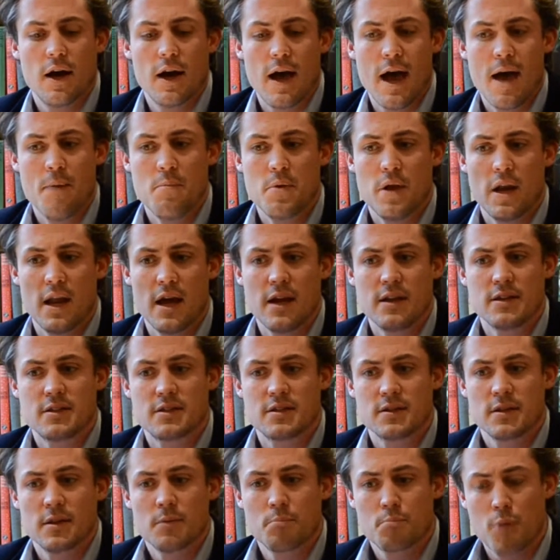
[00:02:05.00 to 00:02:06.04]

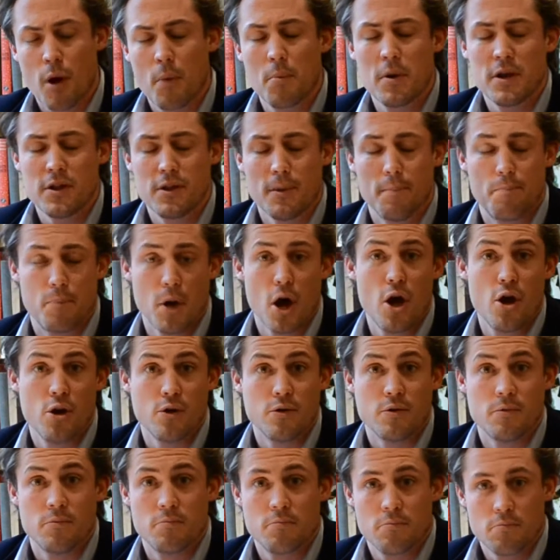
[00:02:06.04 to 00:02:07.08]
emulate probably the
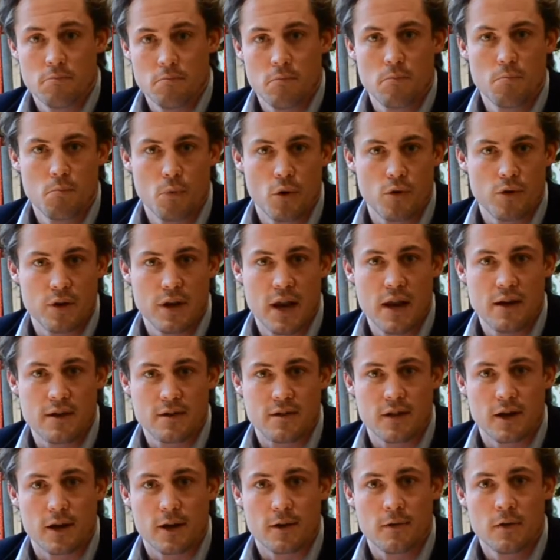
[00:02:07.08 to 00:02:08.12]
bone more than
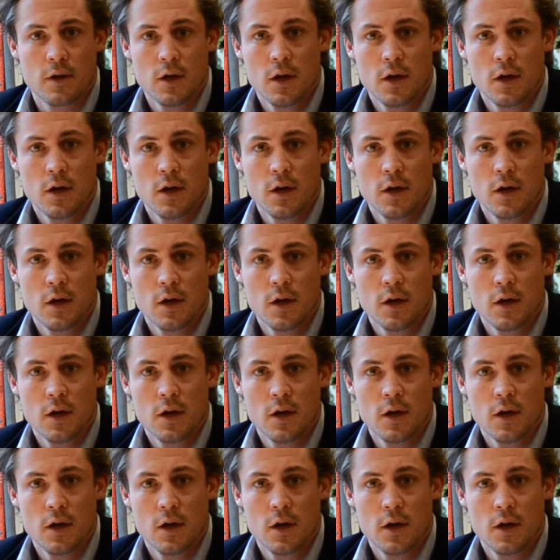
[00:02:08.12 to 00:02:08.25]
anything.